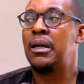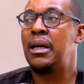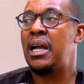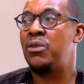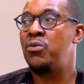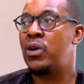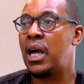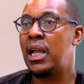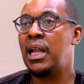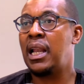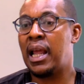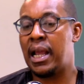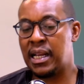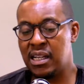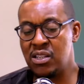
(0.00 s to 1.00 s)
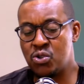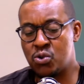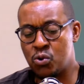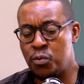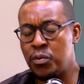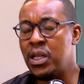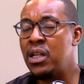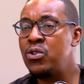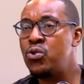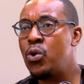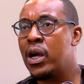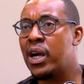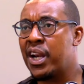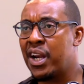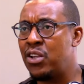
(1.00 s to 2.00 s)
And we kind of like, let's zoom in into a
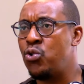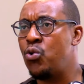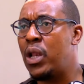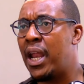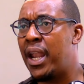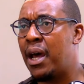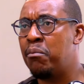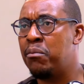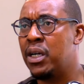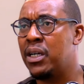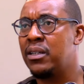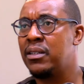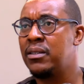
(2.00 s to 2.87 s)
granular number,